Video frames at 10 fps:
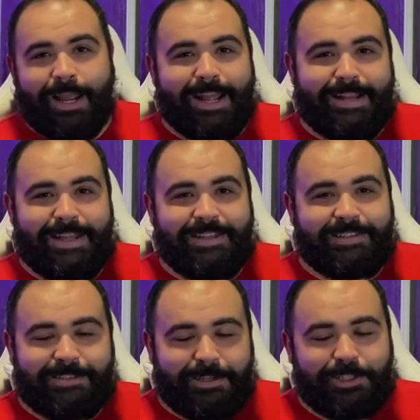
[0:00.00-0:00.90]
and he's
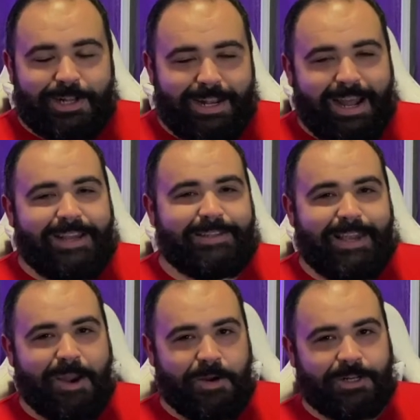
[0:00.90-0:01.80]
such a nice
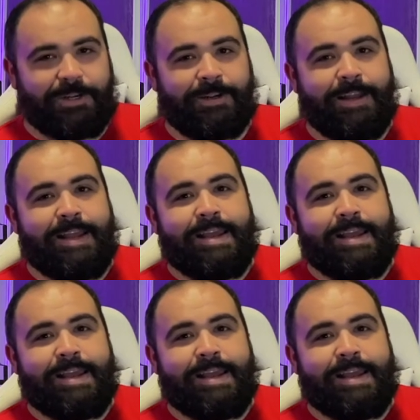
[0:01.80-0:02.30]
character.